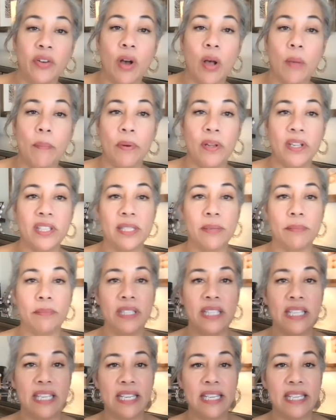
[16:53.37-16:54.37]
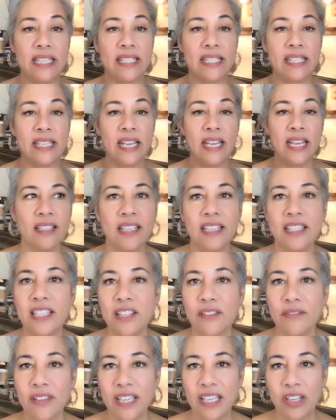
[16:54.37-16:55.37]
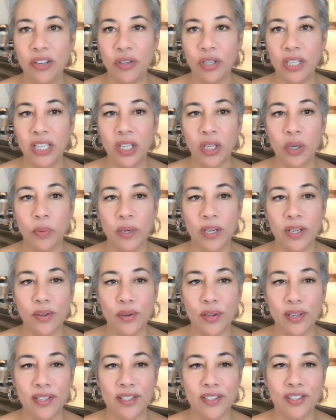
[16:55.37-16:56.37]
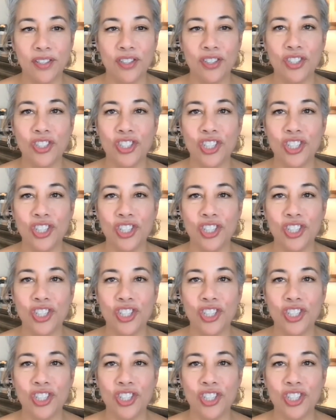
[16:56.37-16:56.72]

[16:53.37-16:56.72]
I'll put some links into the video here where you can